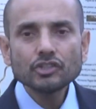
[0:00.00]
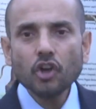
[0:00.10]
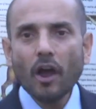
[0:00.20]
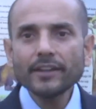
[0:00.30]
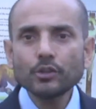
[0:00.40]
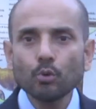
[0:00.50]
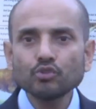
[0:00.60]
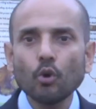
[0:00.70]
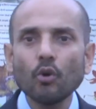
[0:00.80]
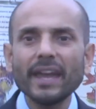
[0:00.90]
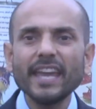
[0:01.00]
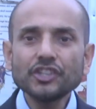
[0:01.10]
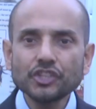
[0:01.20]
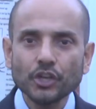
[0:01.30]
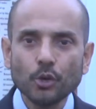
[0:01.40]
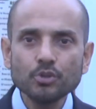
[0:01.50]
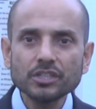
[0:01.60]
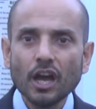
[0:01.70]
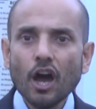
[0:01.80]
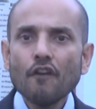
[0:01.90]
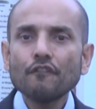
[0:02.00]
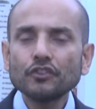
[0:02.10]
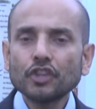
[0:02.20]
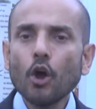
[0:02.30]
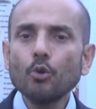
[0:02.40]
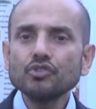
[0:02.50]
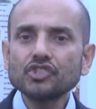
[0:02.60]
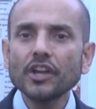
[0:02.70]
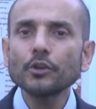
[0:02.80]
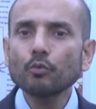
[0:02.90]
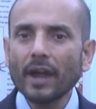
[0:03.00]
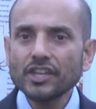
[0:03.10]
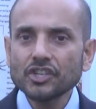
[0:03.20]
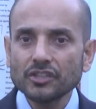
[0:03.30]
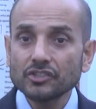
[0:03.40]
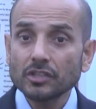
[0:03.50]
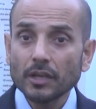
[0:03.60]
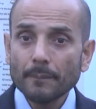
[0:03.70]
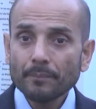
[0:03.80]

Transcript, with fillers: titles or issues for those generations,